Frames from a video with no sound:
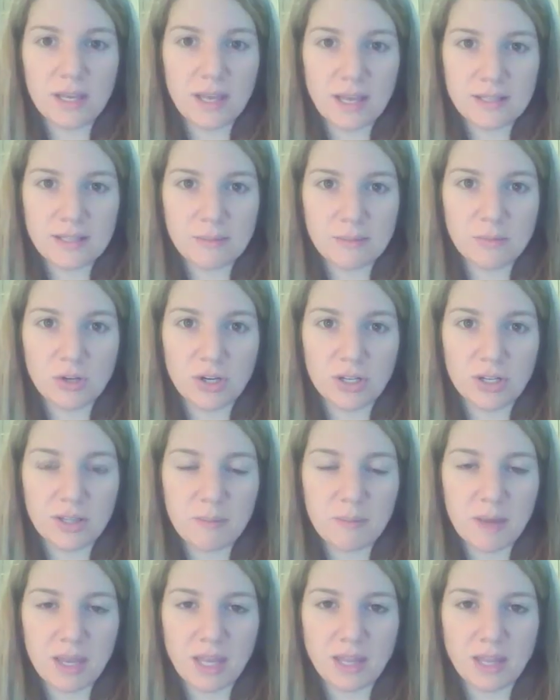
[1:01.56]
as I'm currently
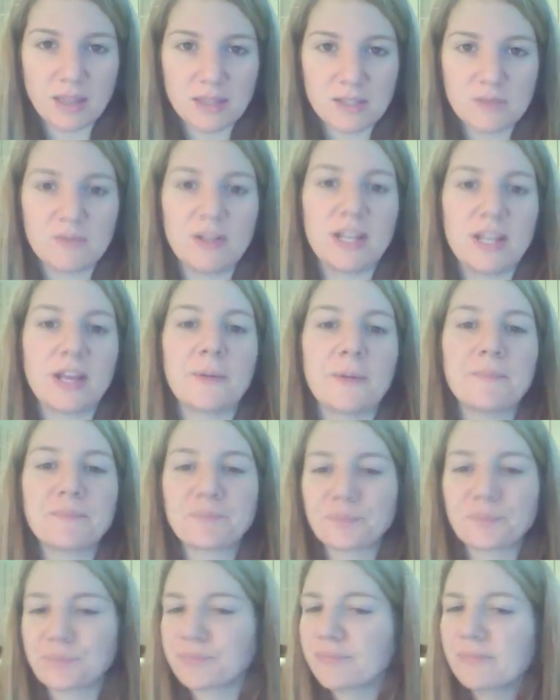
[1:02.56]
making this video.
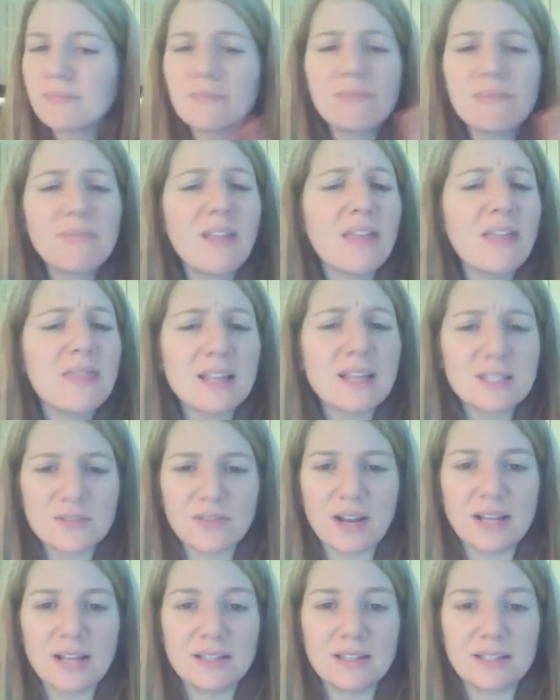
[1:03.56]
That's
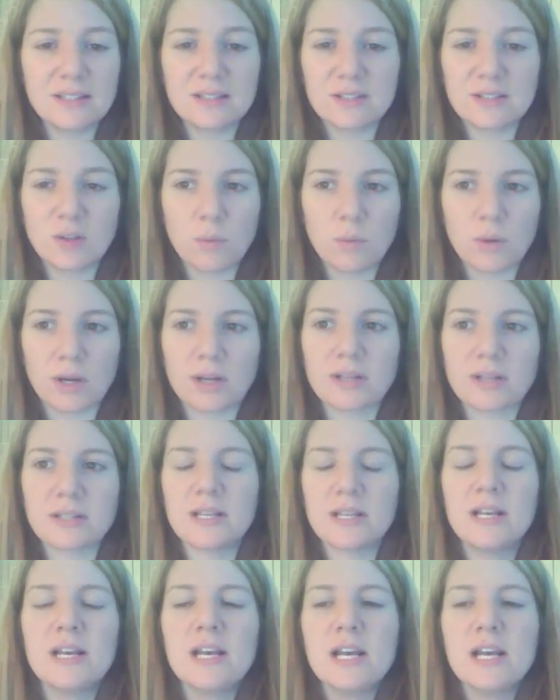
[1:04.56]
fine, this still works.